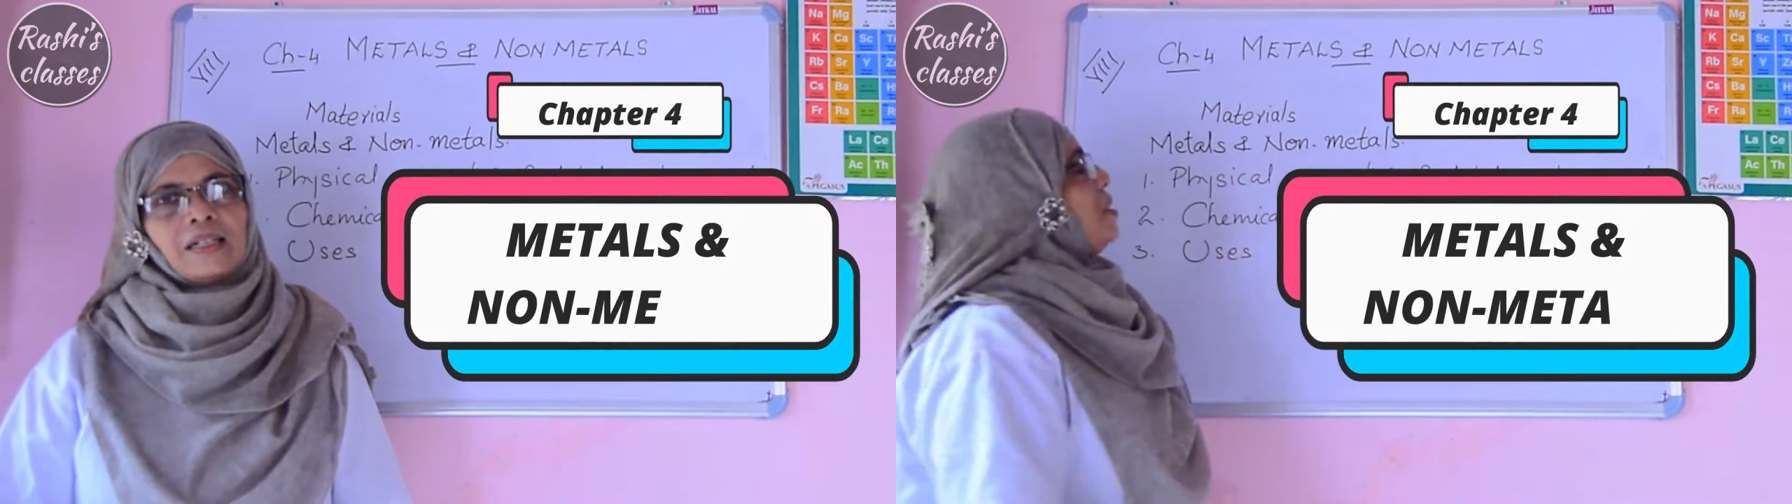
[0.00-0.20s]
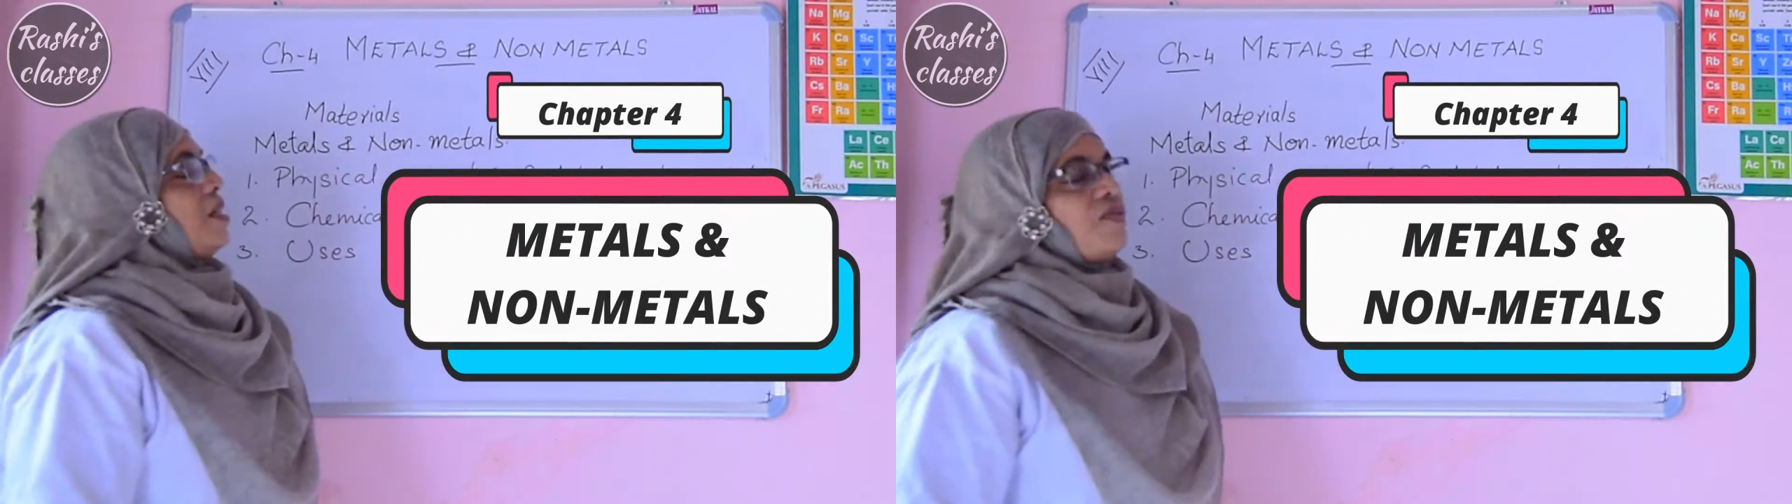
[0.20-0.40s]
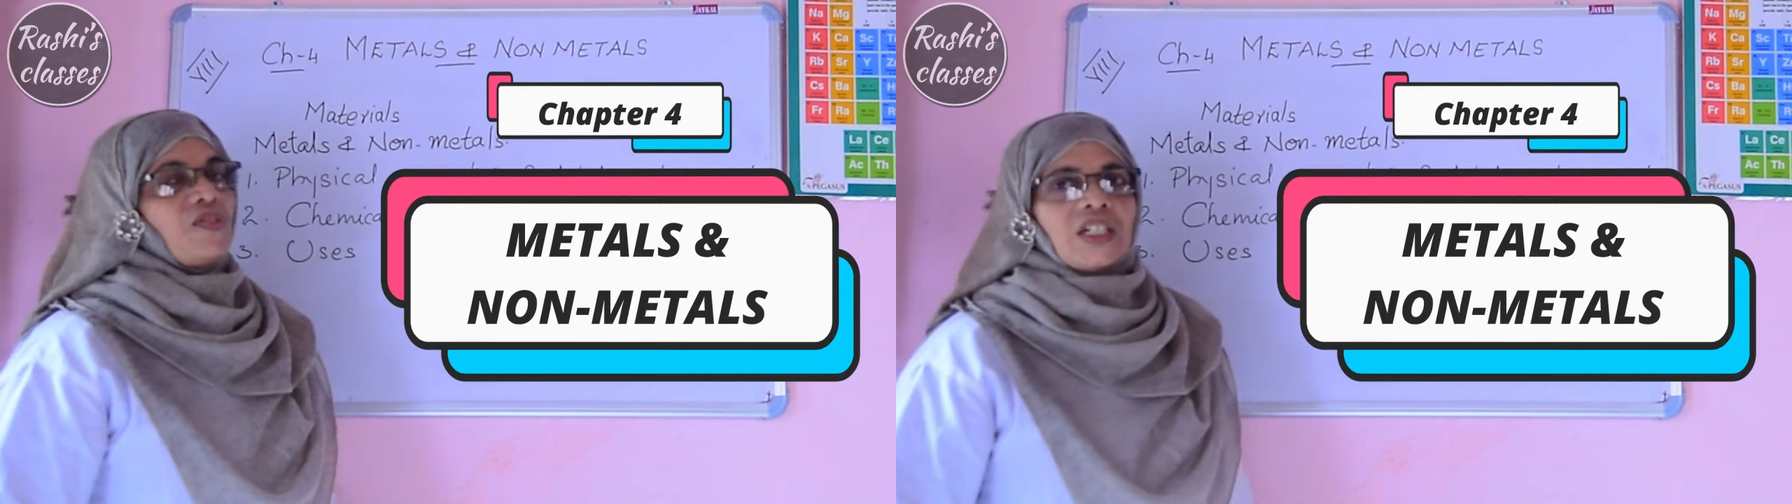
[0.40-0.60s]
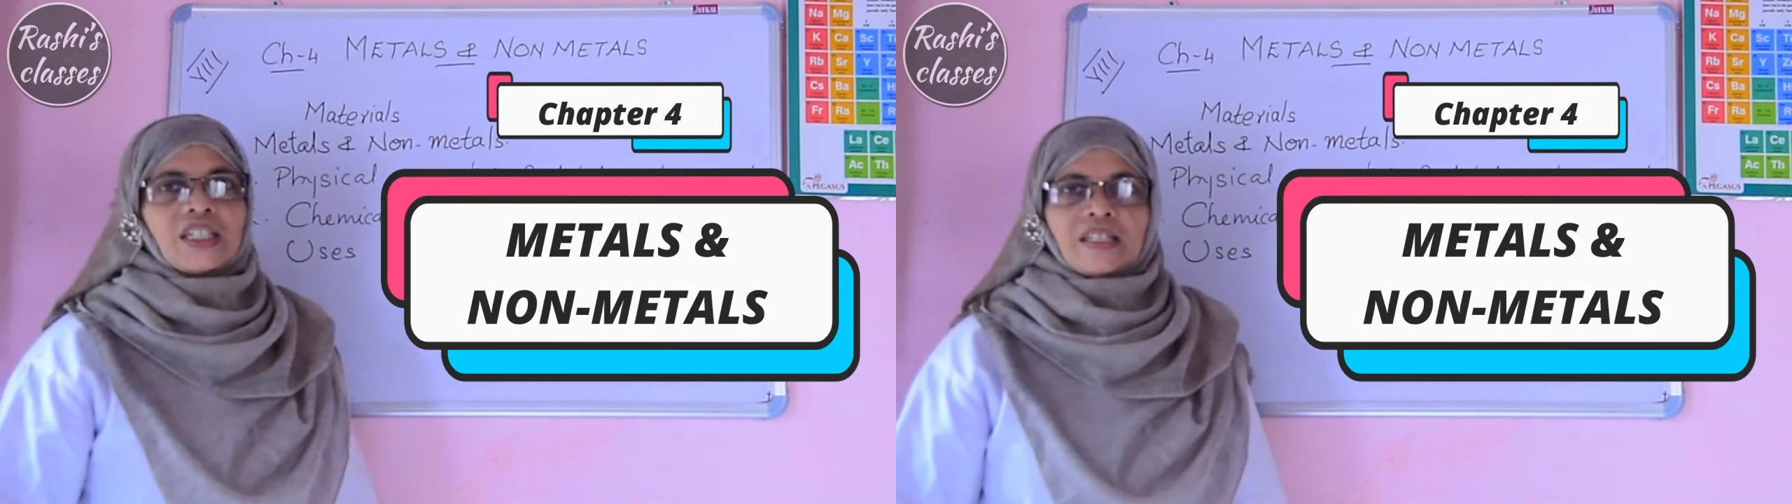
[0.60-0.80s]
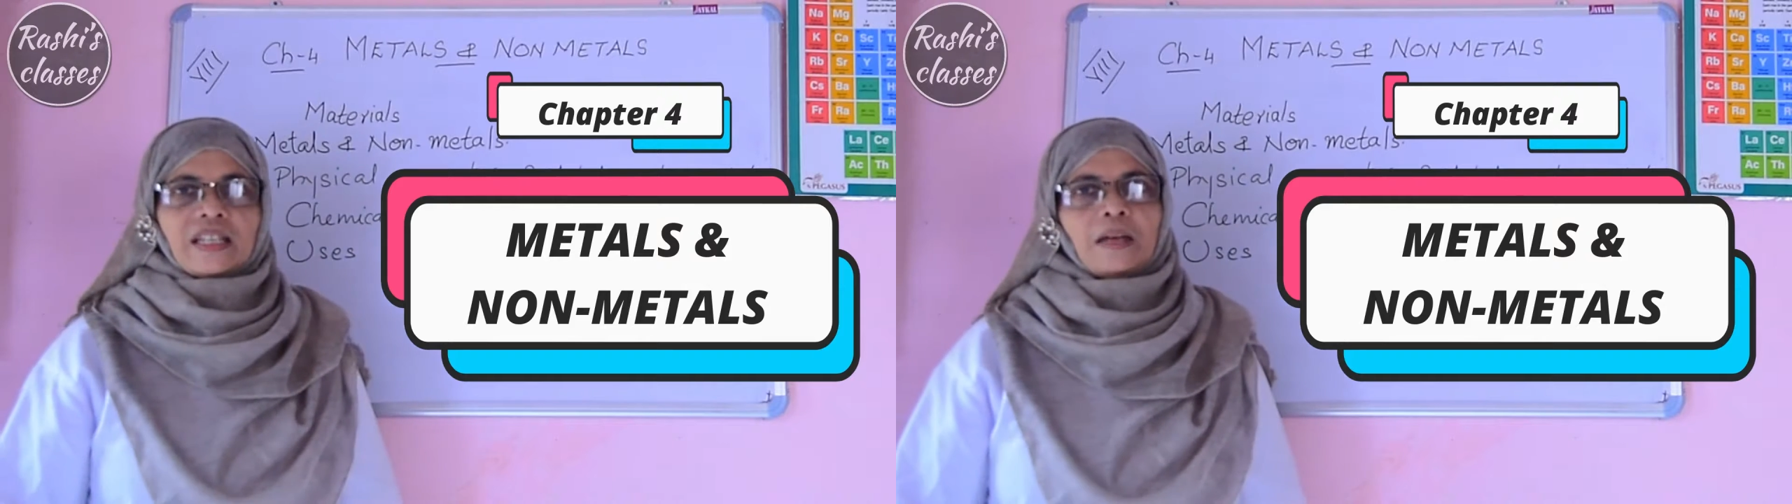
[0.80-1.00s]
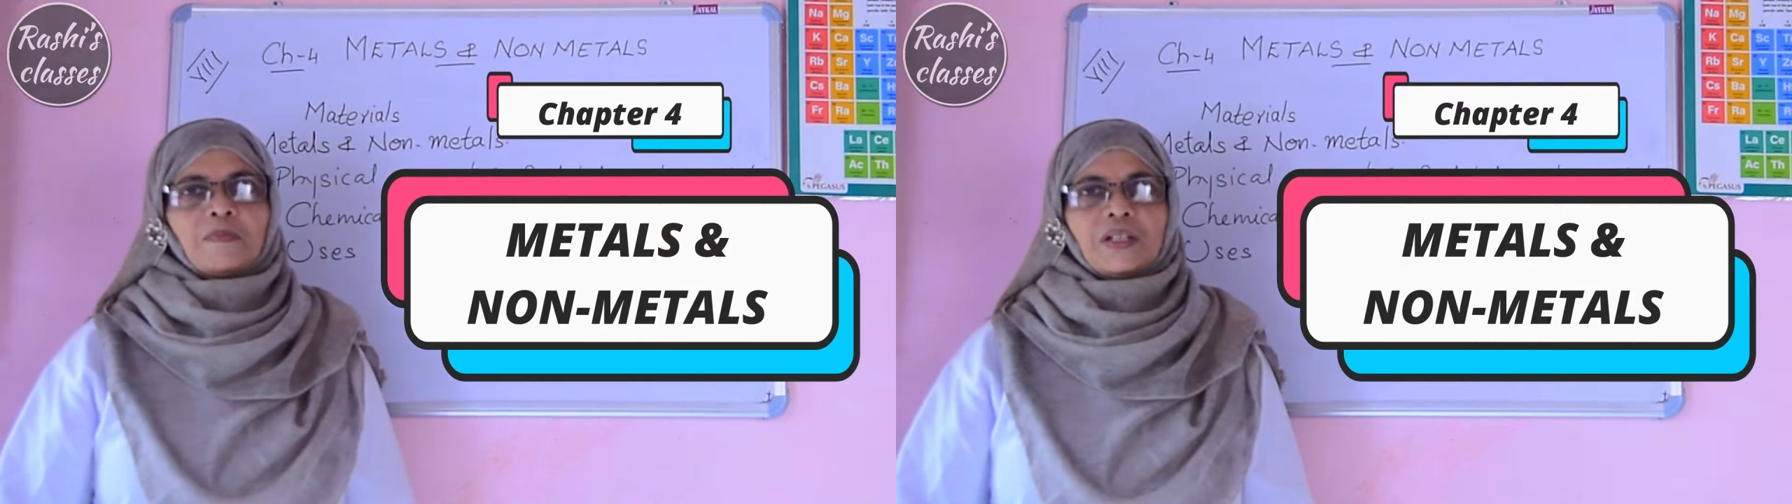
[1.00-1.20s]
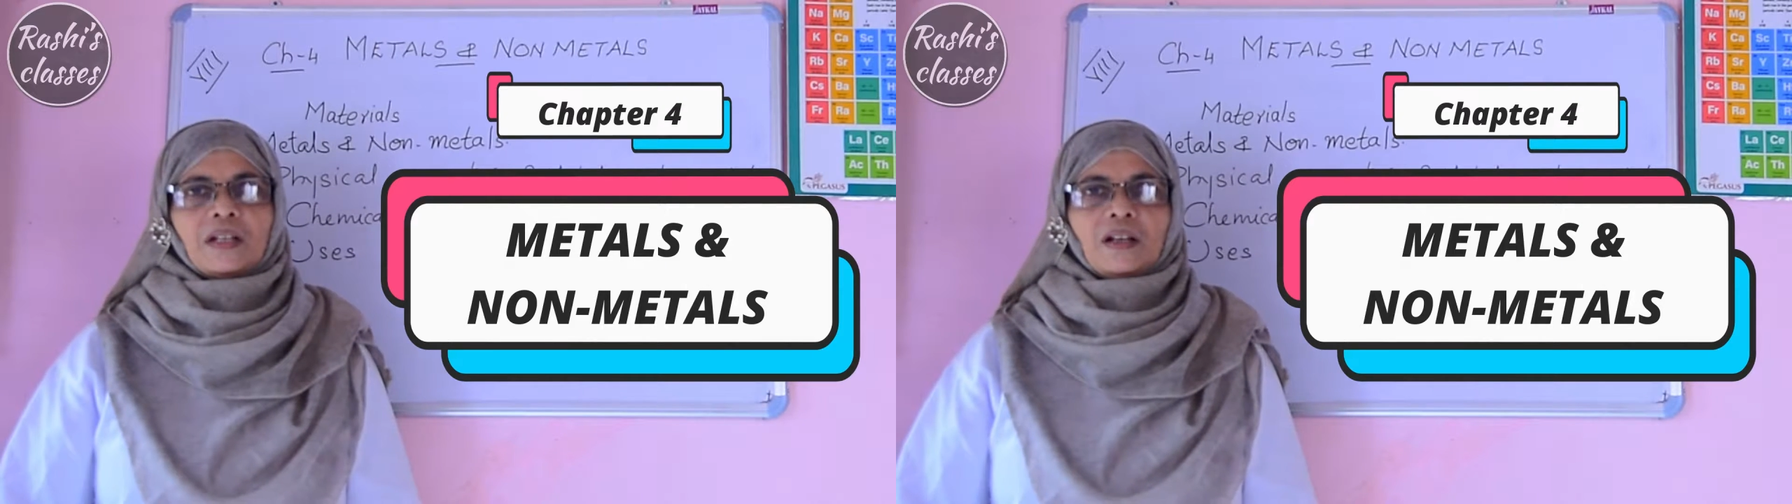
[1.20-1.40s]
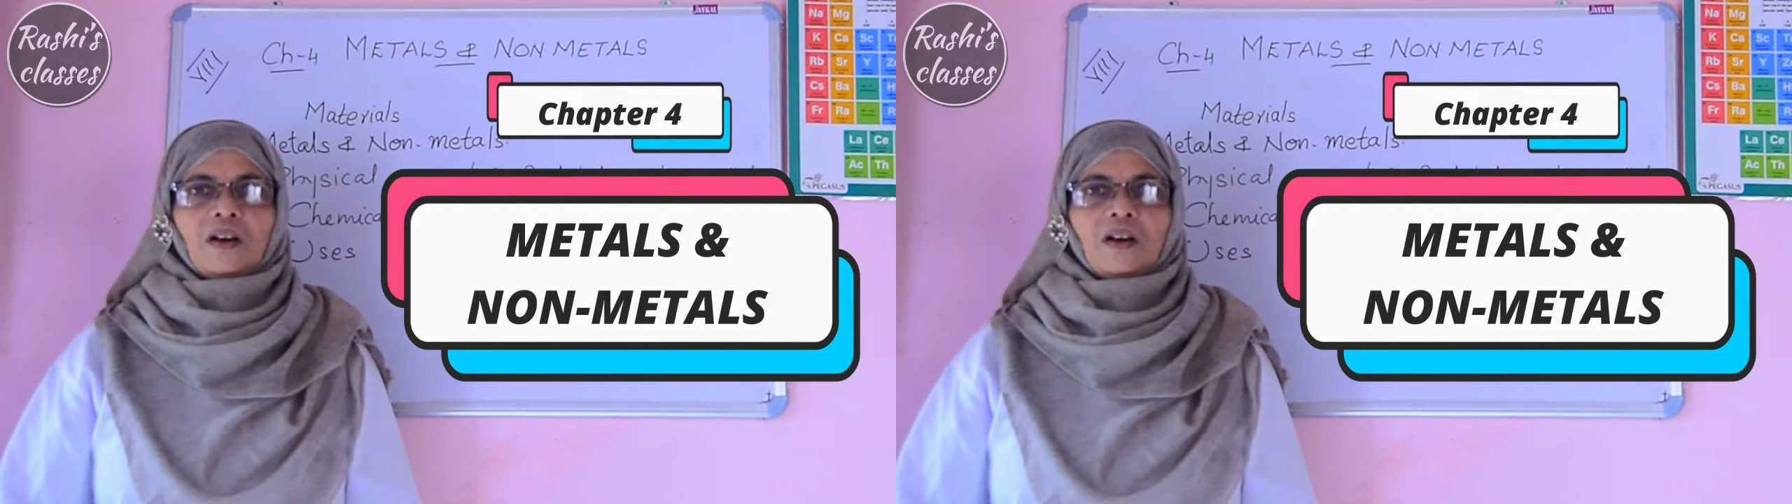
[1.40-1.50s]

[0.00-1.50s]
the first chapter